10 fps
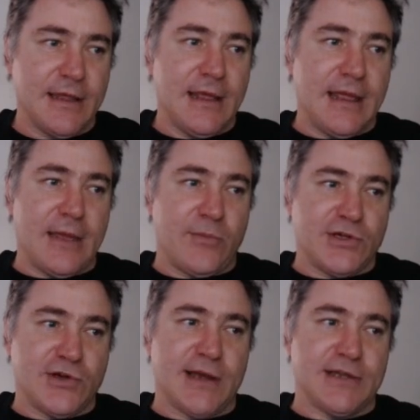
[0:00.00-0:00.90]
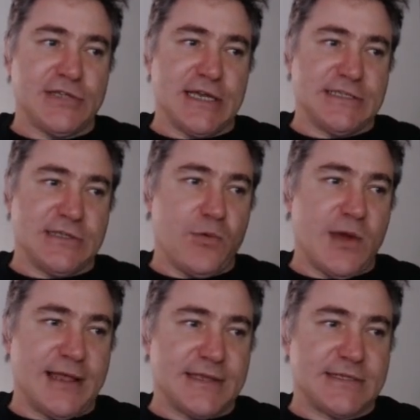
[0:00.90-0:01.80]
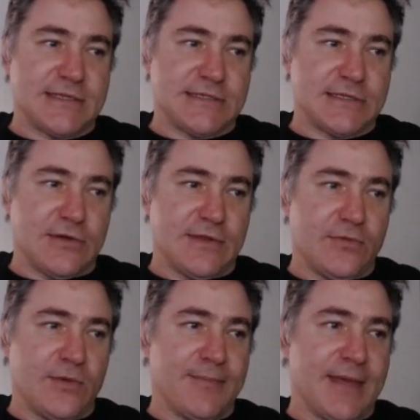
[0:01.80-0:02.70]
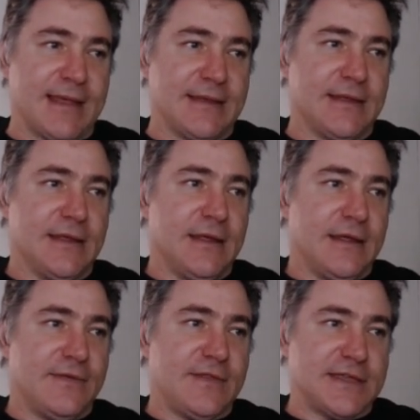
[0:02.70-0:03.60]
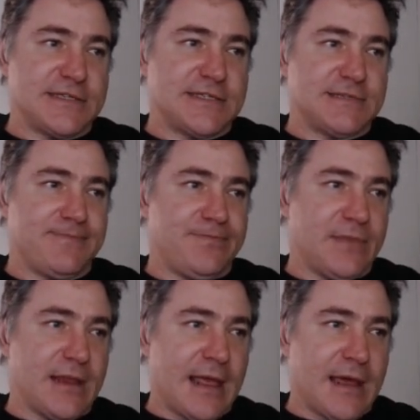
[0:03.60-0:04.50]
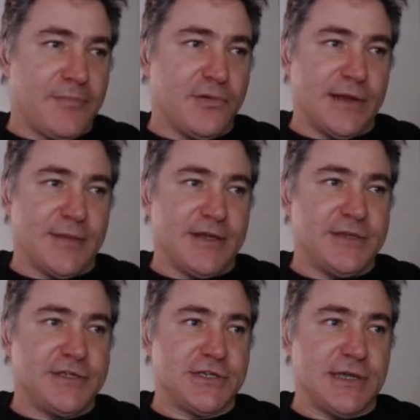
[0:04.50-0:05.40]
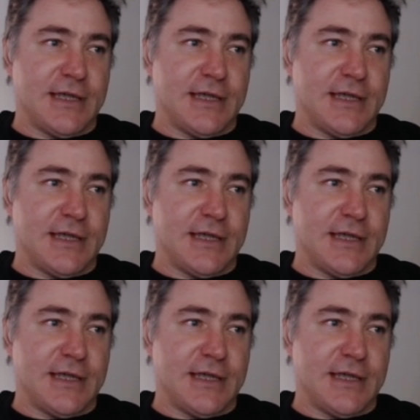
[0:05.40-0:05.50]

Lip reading: and we try and adjust the weights so that we make this output image